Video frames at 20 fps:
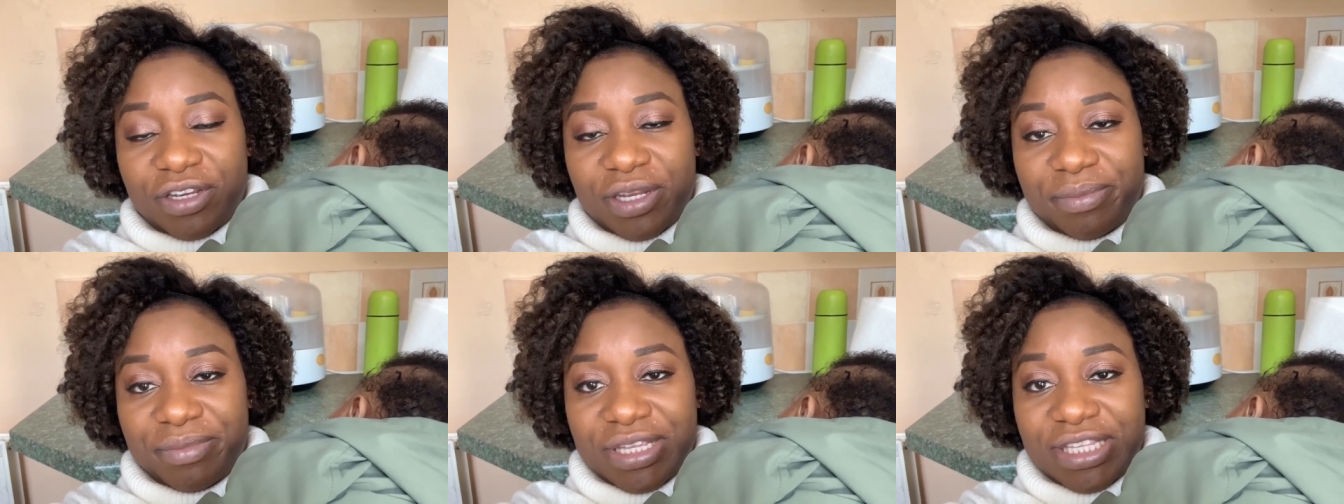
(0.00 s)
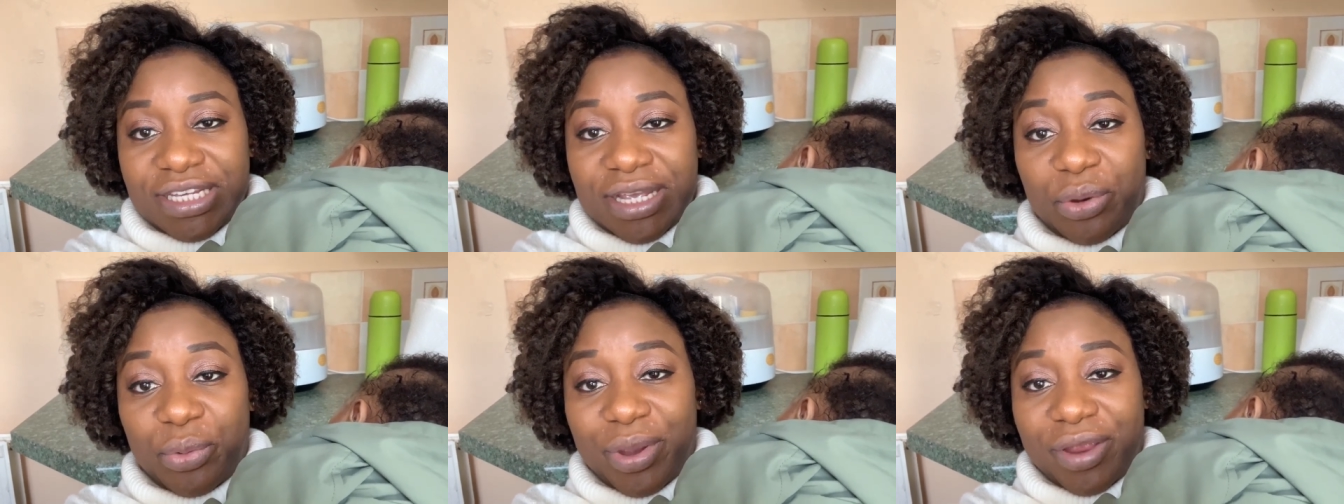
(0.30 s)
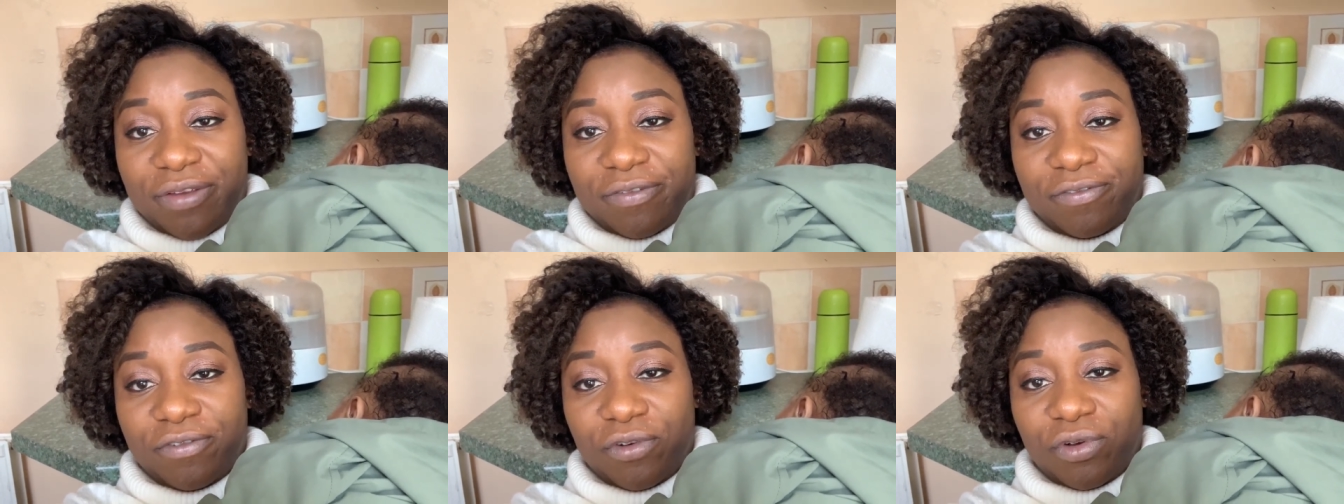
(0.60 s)

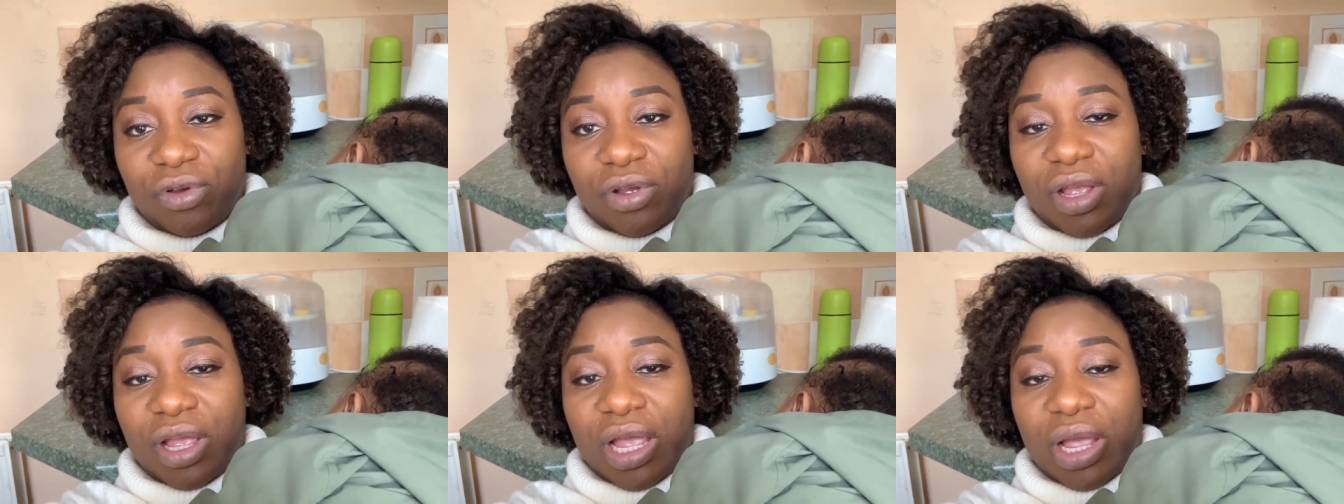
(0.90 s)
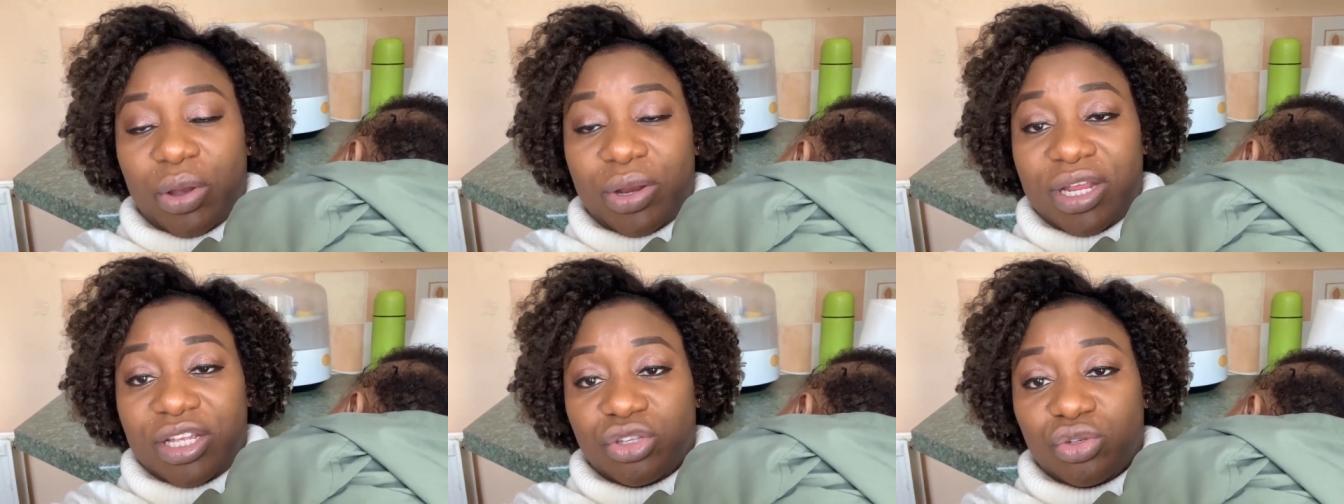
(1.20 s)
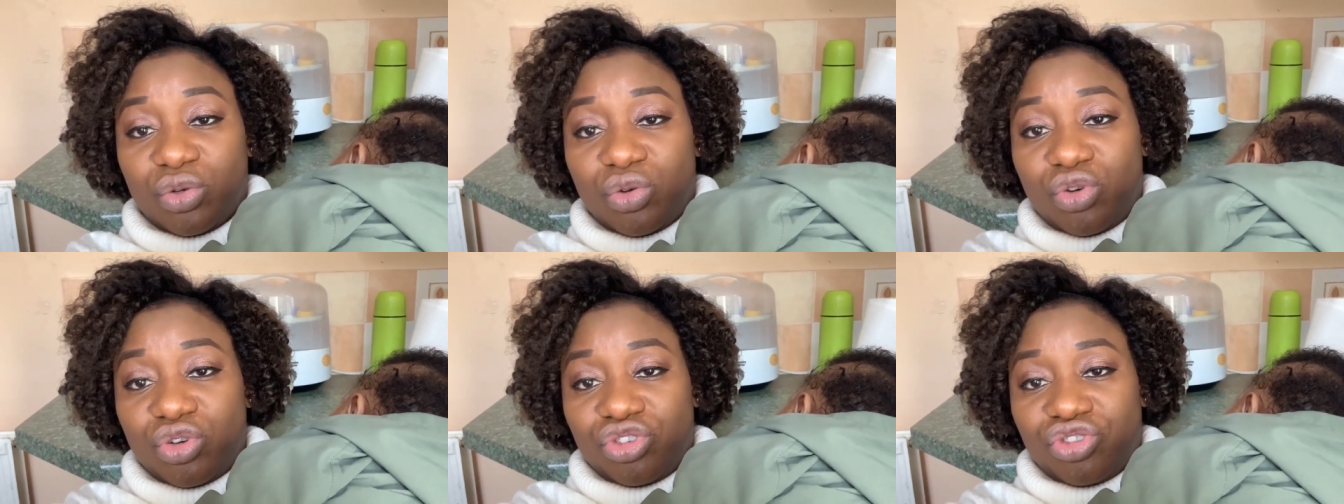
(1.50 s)
I wanted to
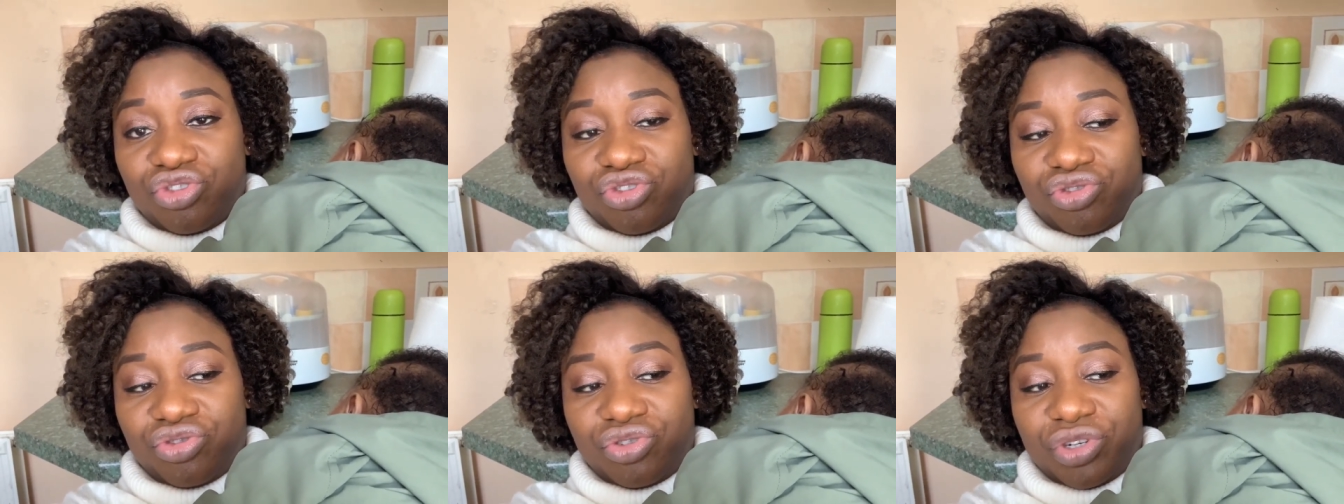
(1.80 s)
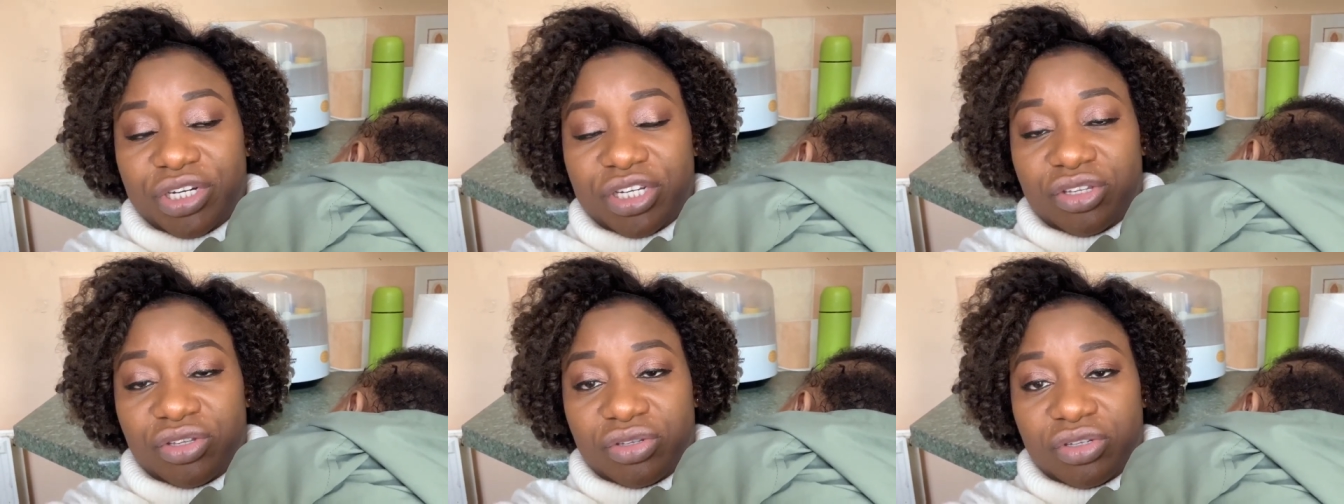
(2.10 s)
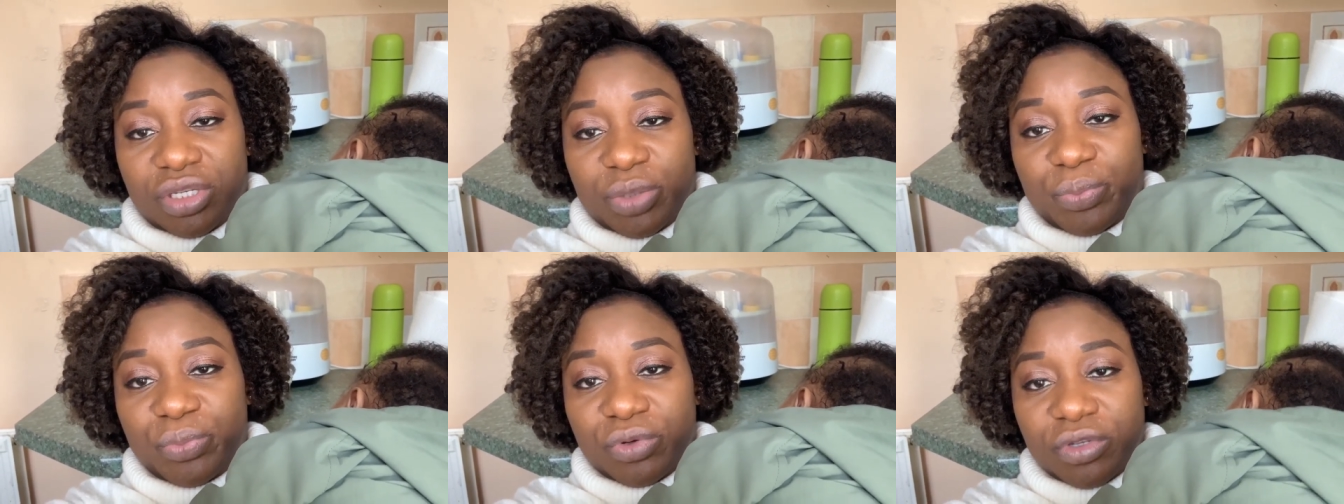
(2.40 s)
go straight to
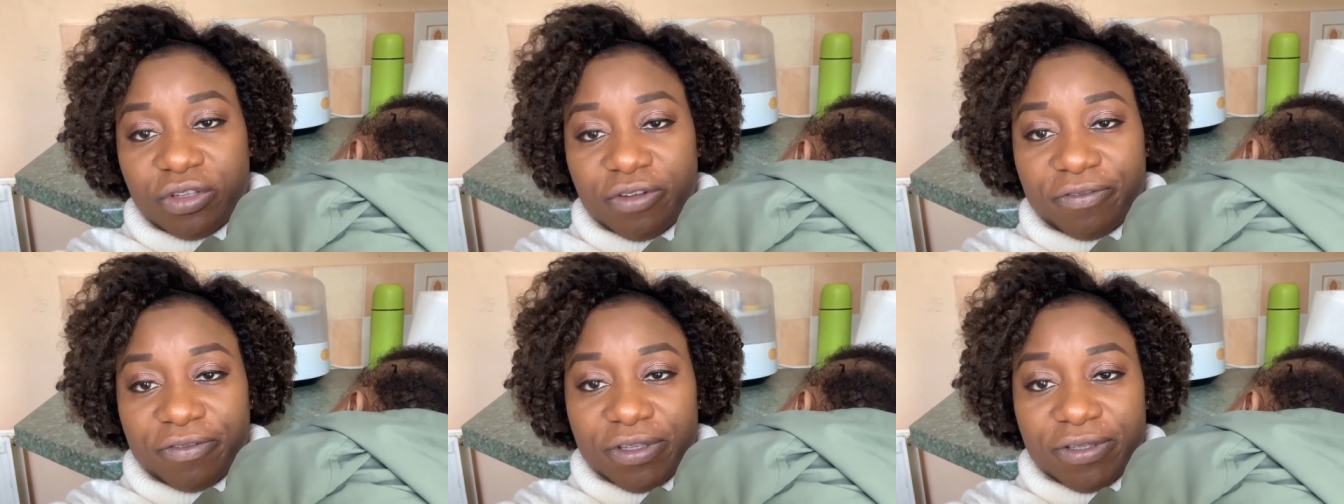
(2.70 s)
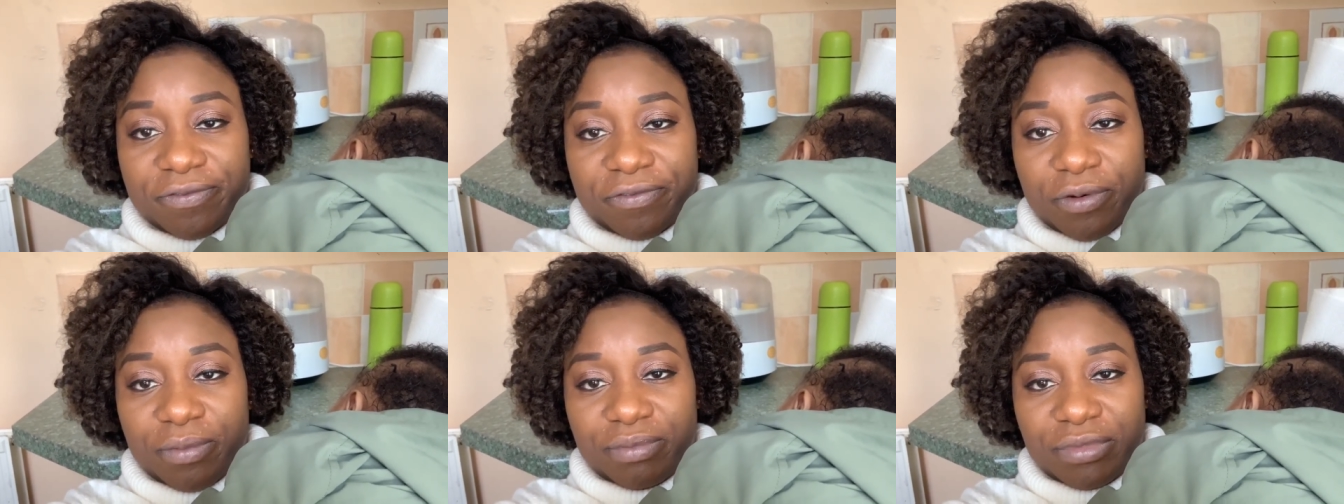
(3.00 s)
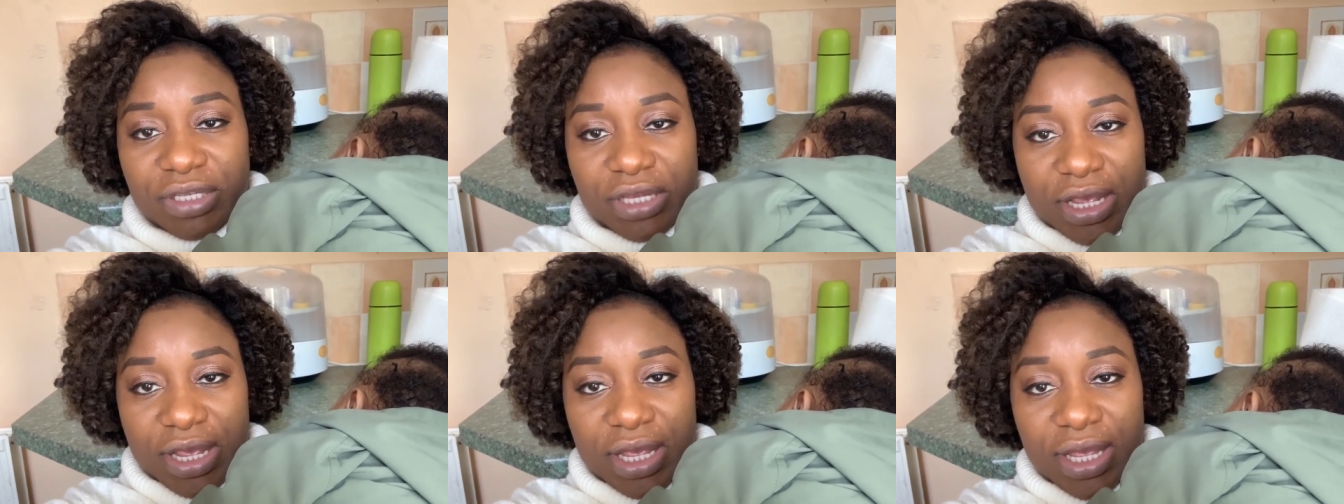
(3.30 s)
the post office from
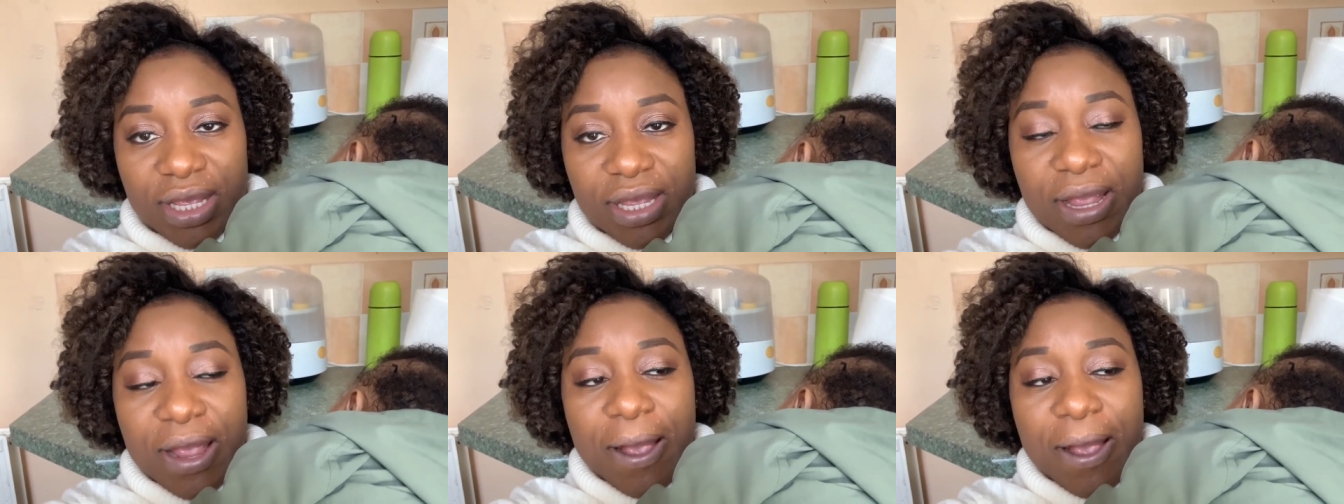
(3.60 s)
there,